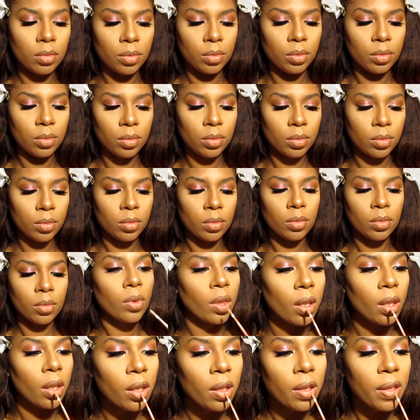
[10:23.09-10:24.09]
I think that's in
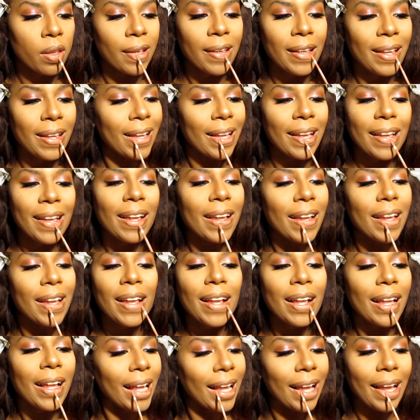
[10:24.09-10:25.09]
brown or in
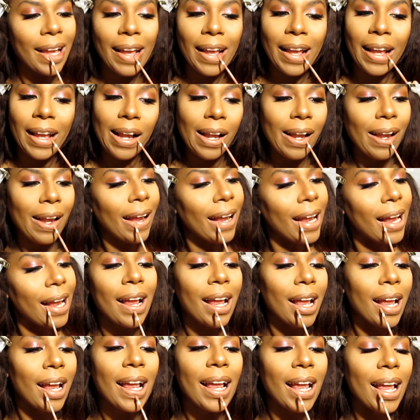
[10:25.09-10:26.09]
nutmeg. I'll look
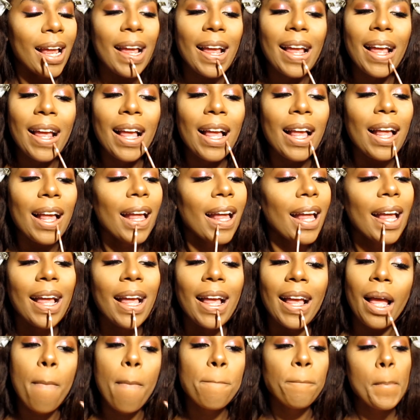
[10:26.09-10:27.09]
again. Like I said, everything's
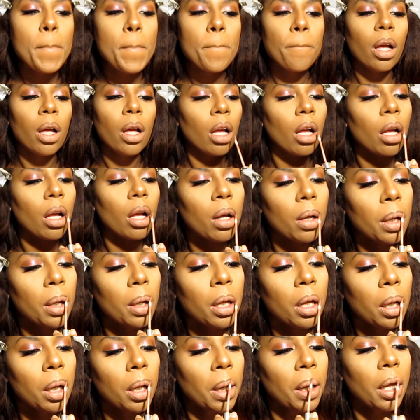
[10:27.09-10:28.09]
gonna be at the bottom. I
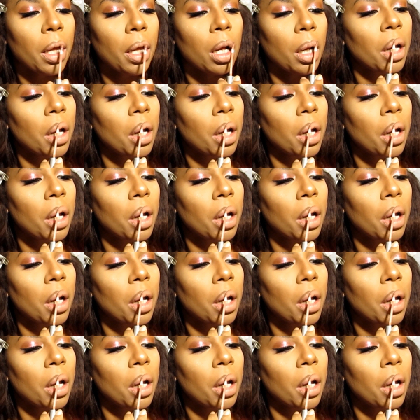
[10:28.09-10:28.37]
promise.